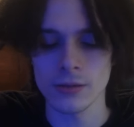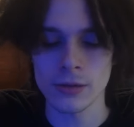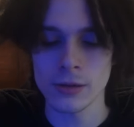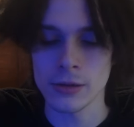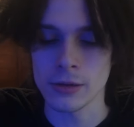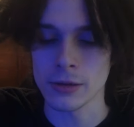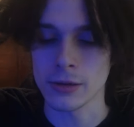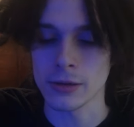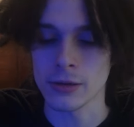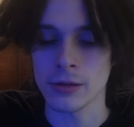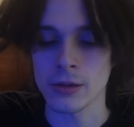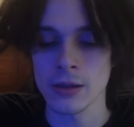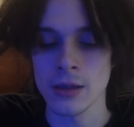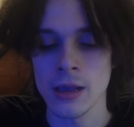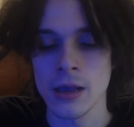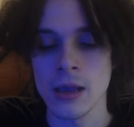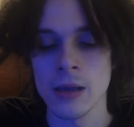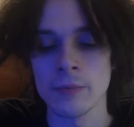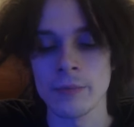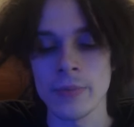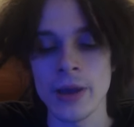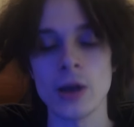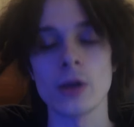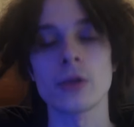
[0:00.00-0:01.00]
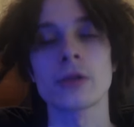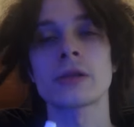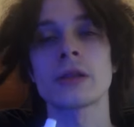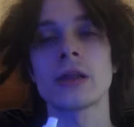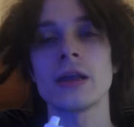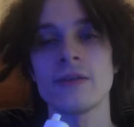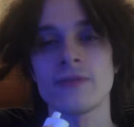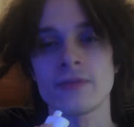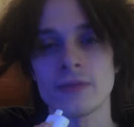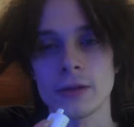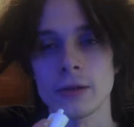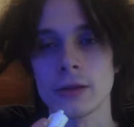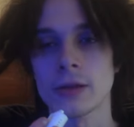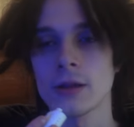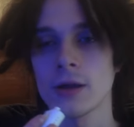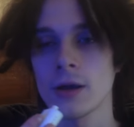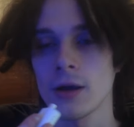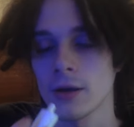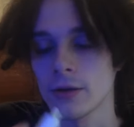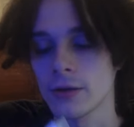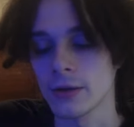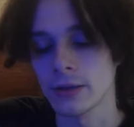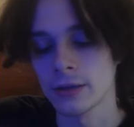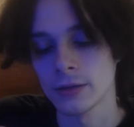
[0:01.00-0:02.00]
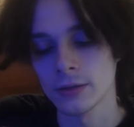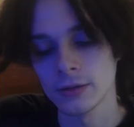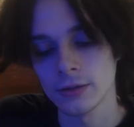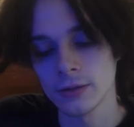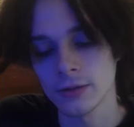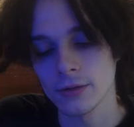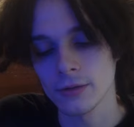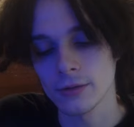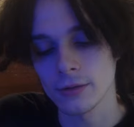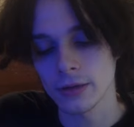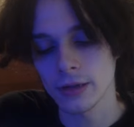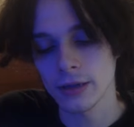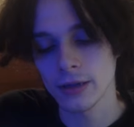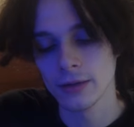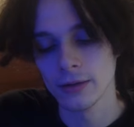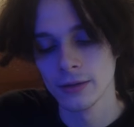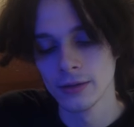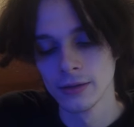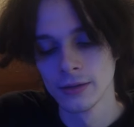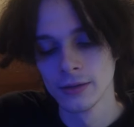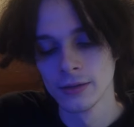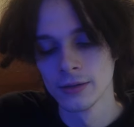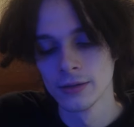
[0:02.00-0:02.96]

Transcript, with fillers: It's just better safe than sorry. You know what I'm saying?